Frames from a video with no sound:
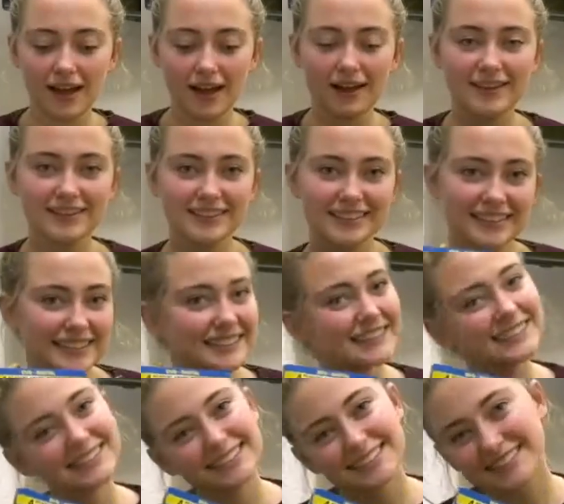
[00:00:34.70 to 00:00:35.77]
I've always
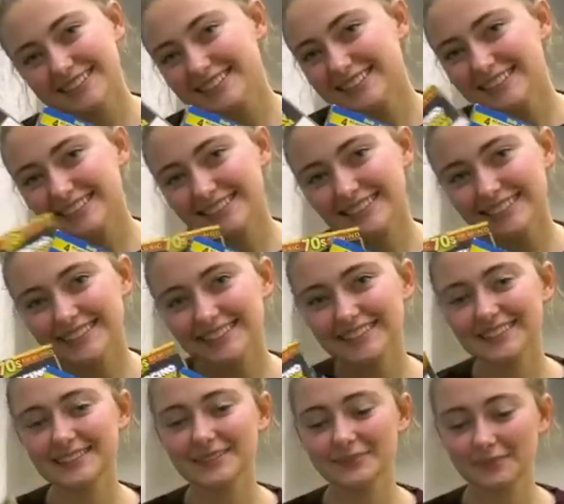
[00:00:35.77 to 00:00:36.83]
identified myself
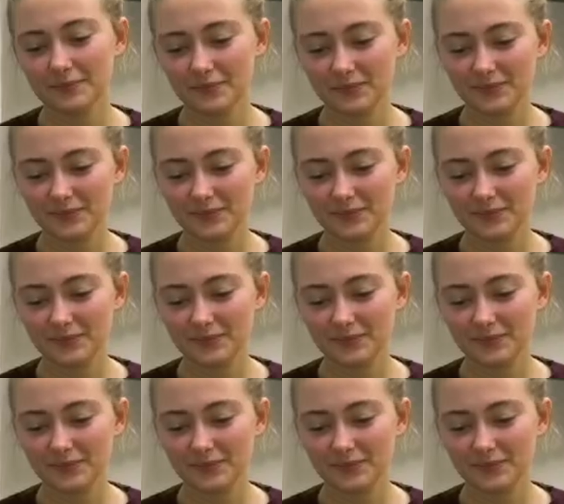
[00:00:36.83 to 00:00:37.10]
as a